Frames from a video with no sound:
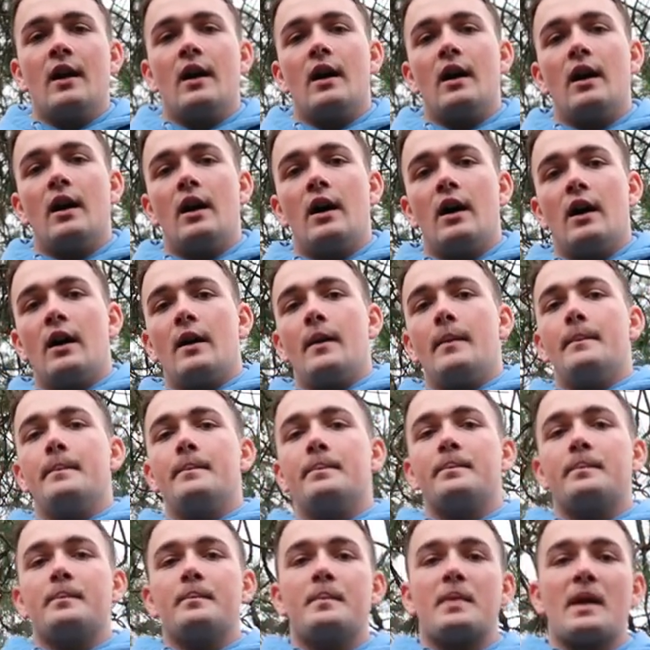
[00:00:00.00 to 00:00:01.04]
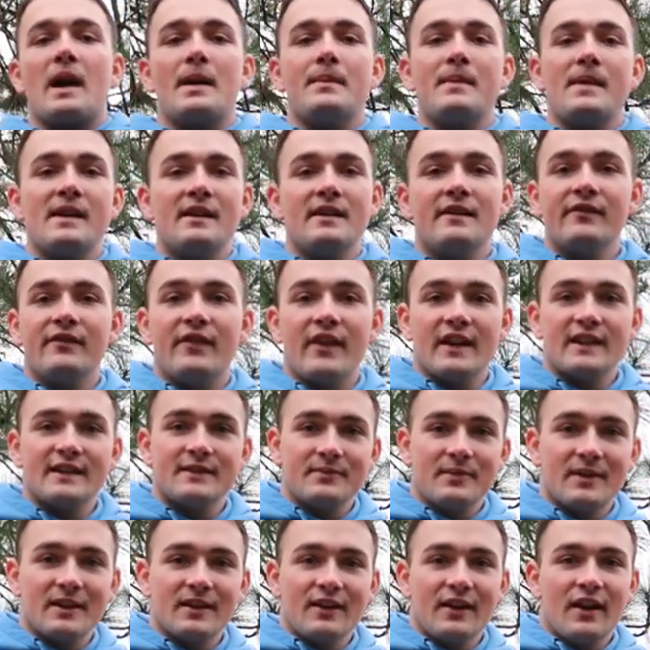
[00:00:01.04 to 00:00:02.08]
Um, but I made an
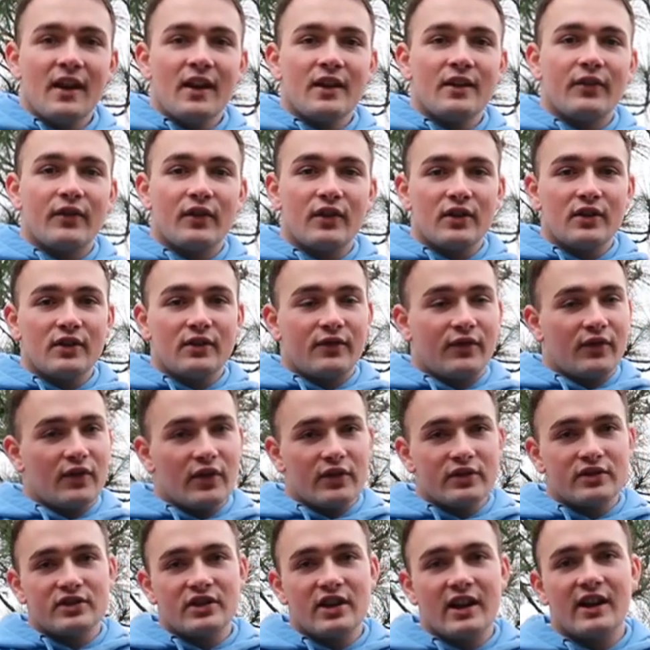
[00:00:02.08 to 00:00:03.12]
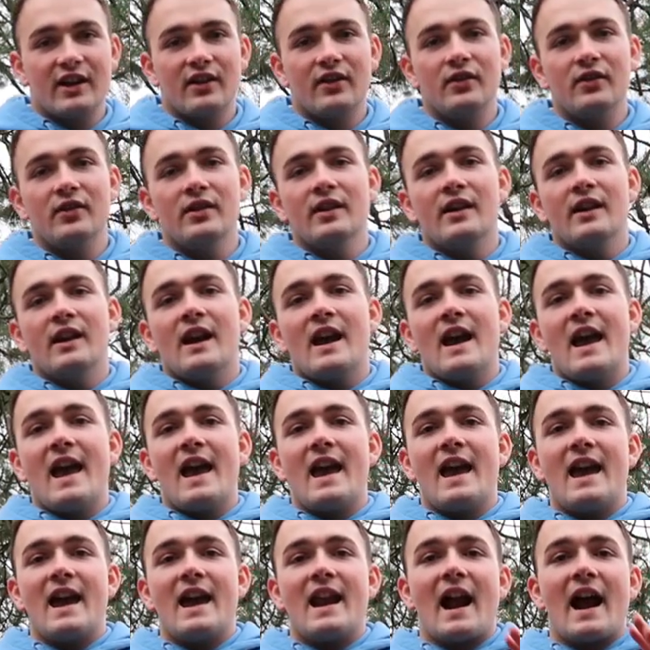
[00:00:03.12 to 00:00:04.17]
investment for, for this channel
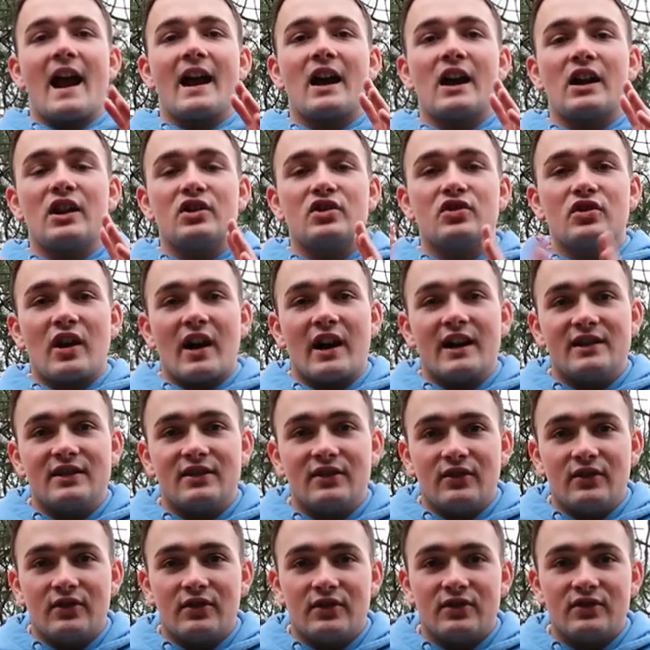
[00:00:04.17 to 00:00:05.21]
and I got a dry suit.